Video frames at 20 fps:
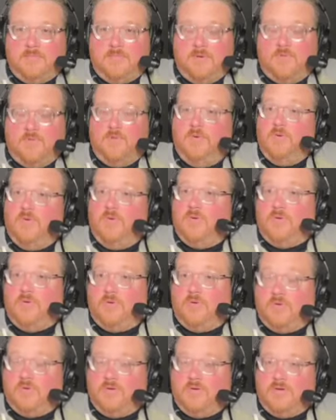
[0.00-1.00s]

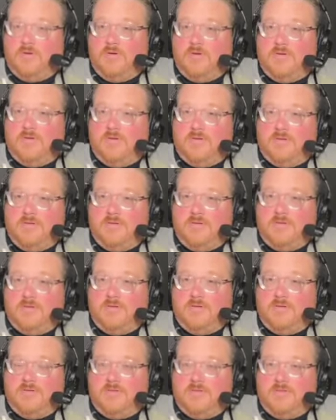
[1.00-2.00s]

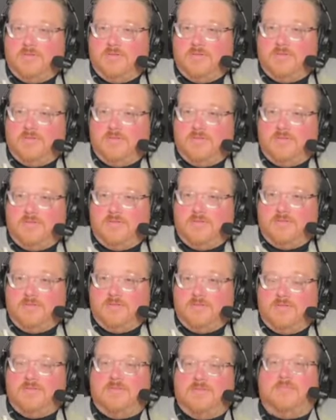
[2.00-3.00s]

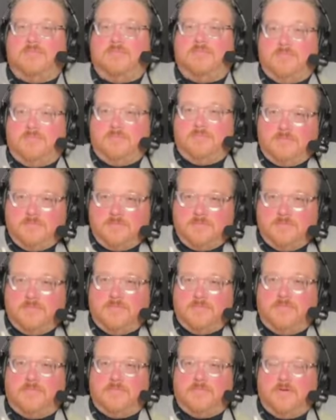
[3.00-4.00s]

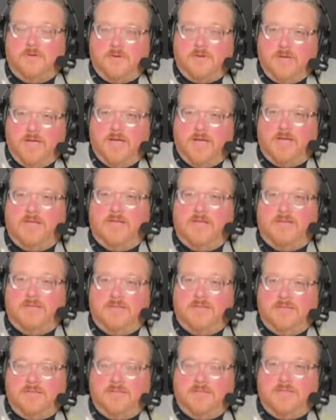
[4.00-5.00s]

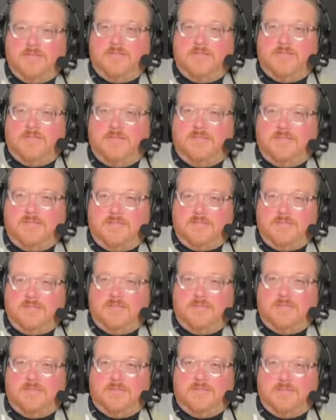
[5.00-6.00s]

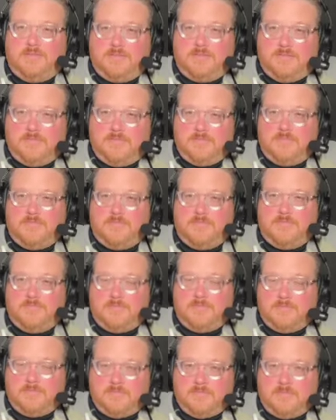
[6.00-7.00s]

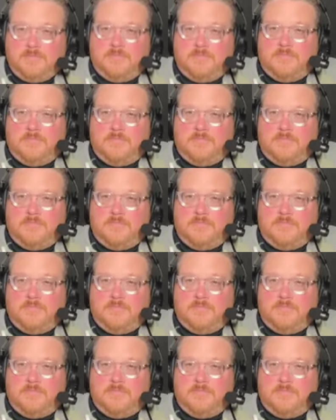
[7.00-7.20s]
The person shown says nothing.